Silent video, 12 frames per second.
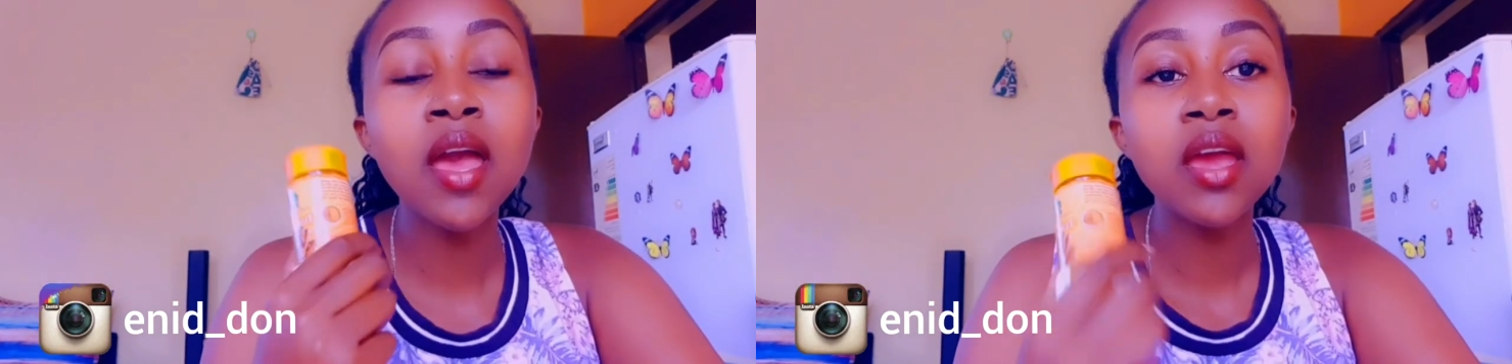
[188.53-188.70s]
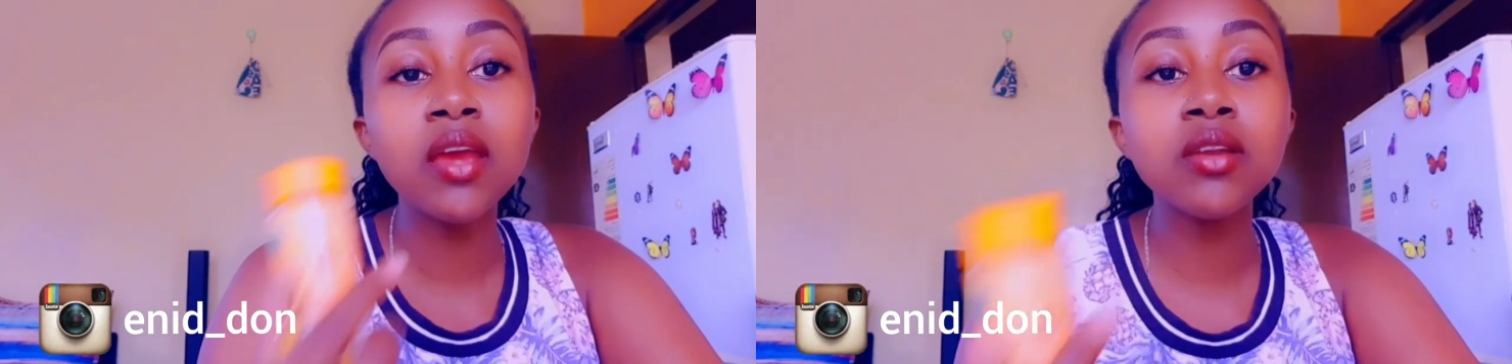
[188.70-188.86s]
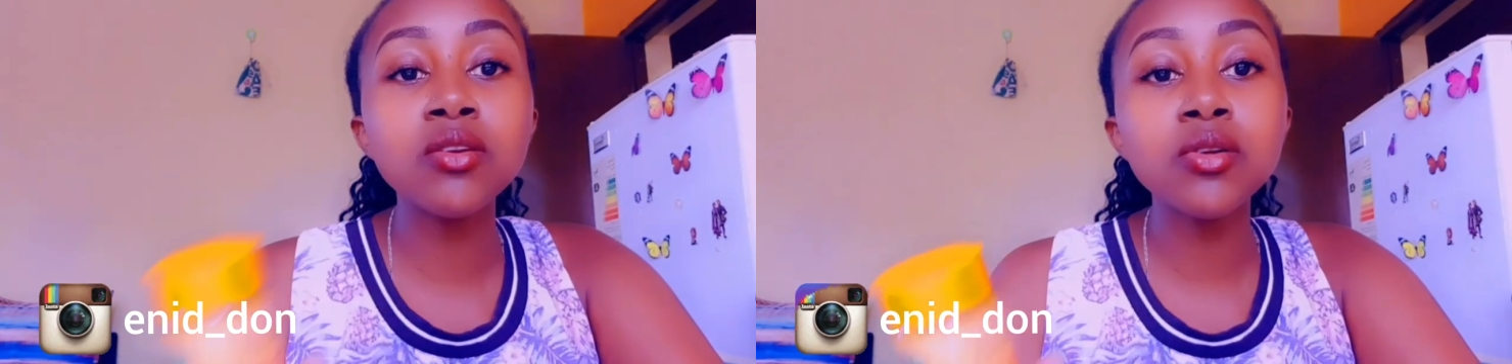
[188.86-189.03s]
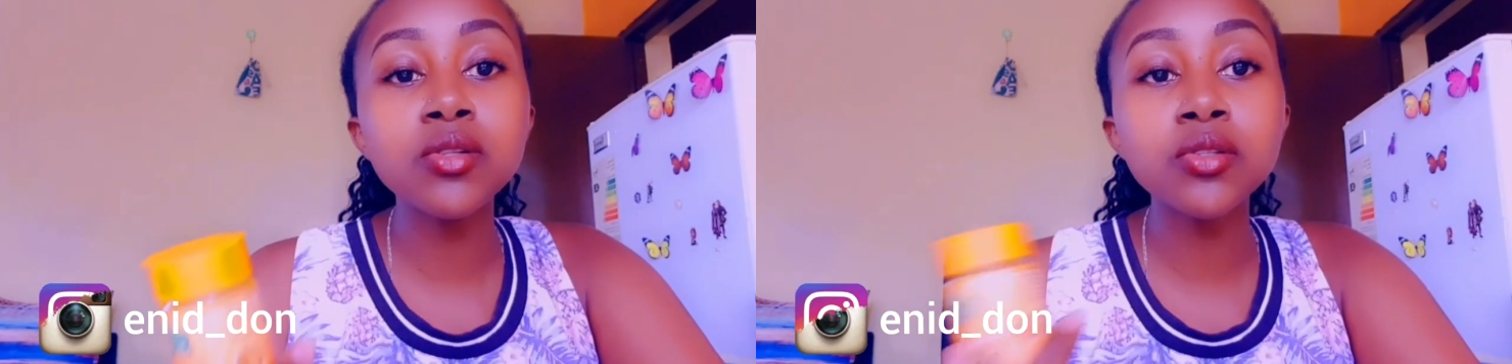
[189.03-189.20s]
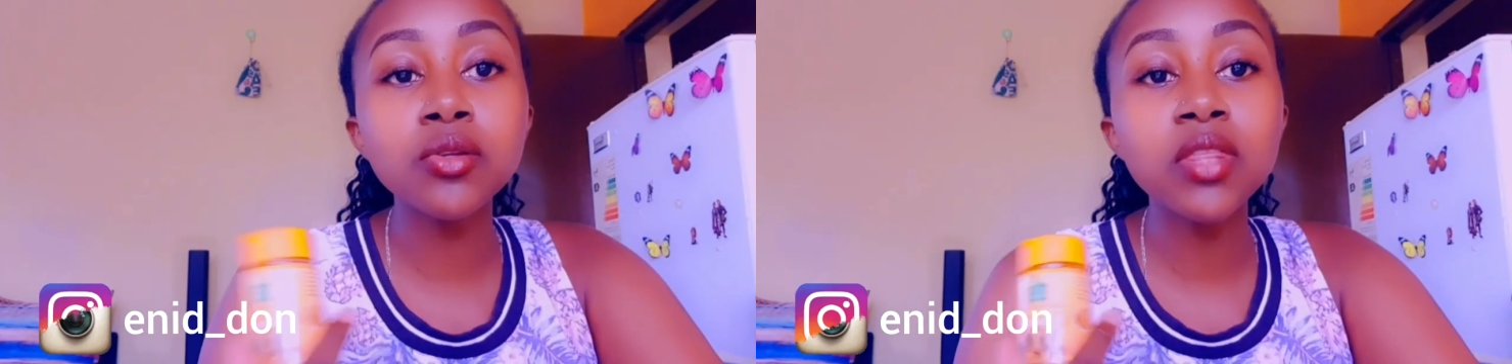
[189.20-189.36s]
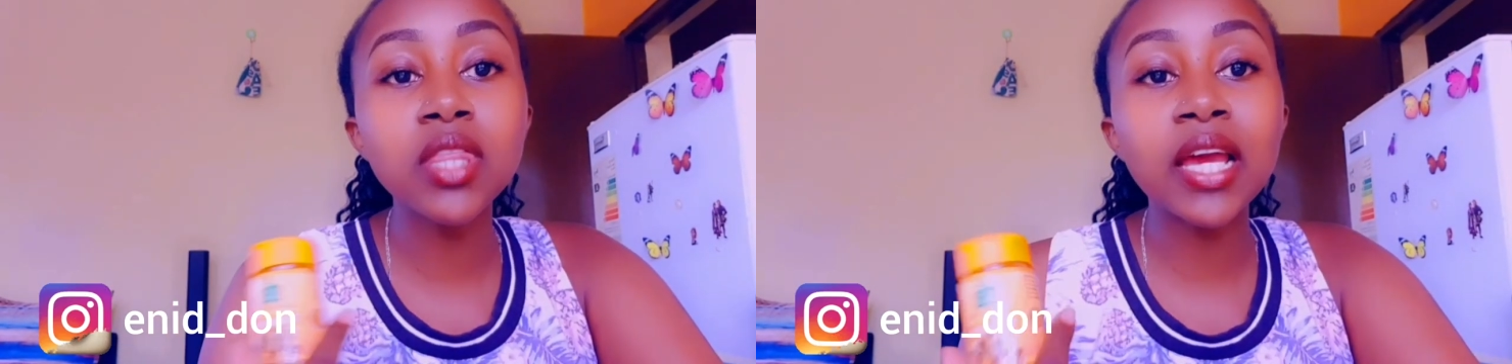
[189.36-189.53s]
And
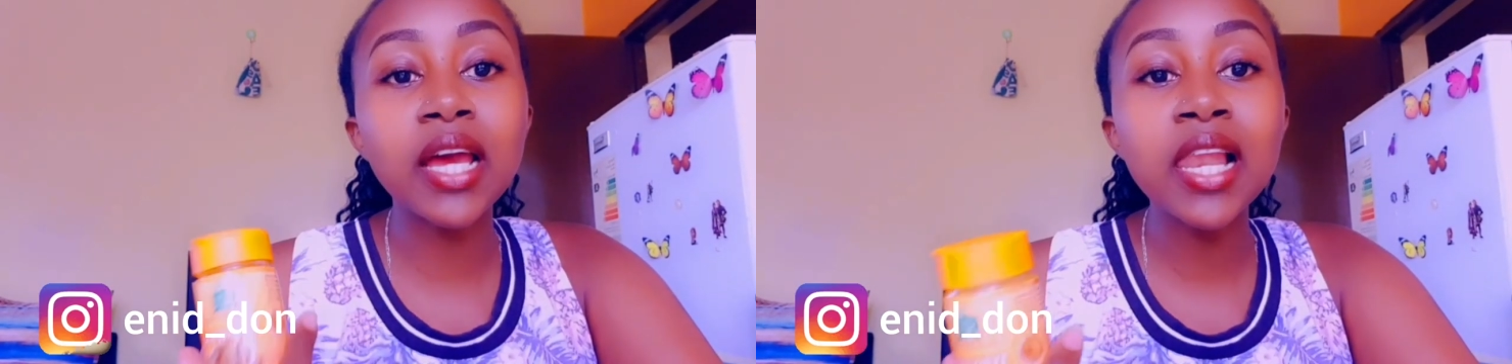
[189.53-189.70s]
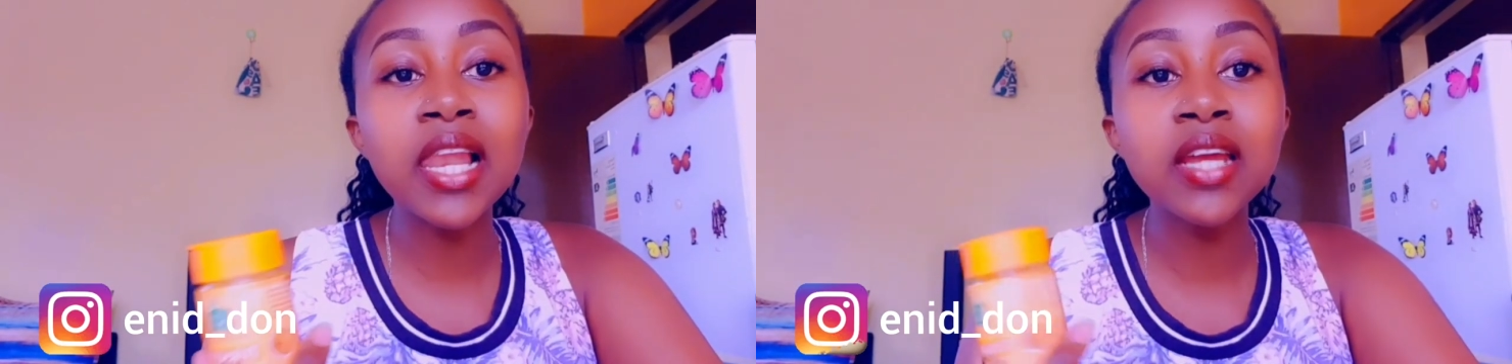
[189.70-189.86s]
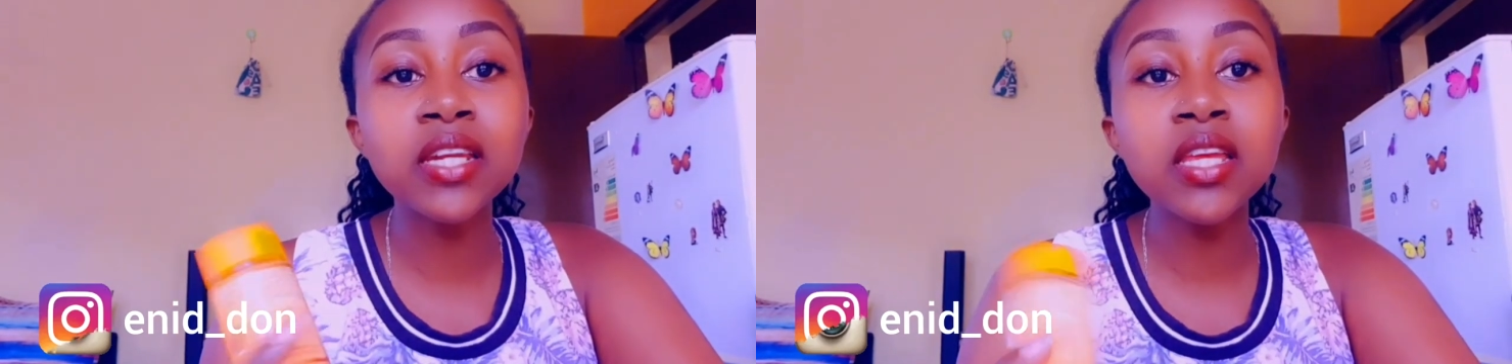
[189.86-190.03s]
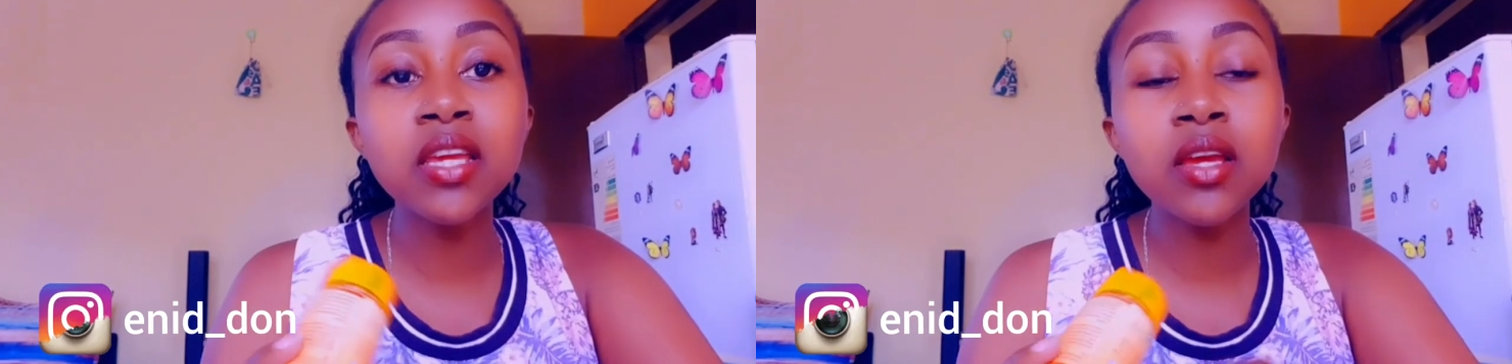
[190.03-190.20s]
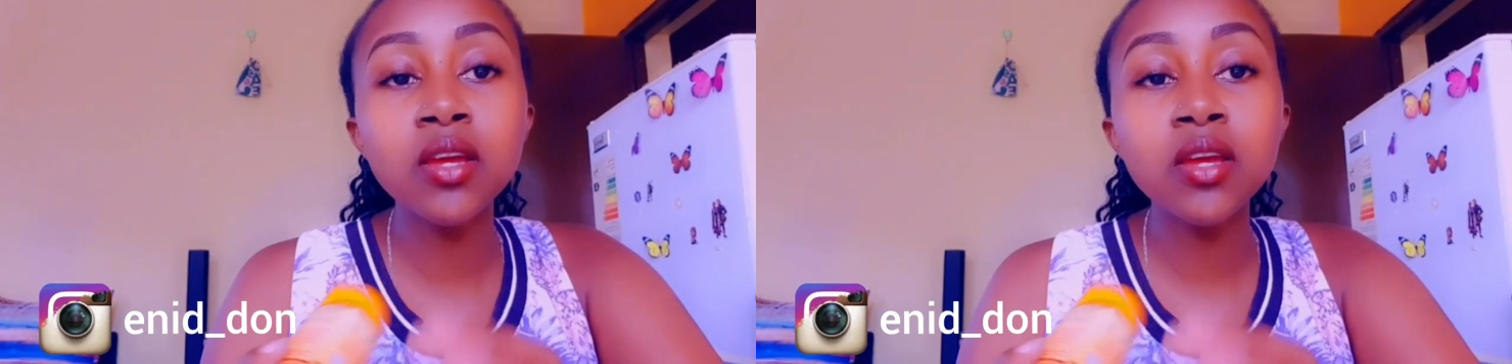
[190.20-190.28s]
also the coloring,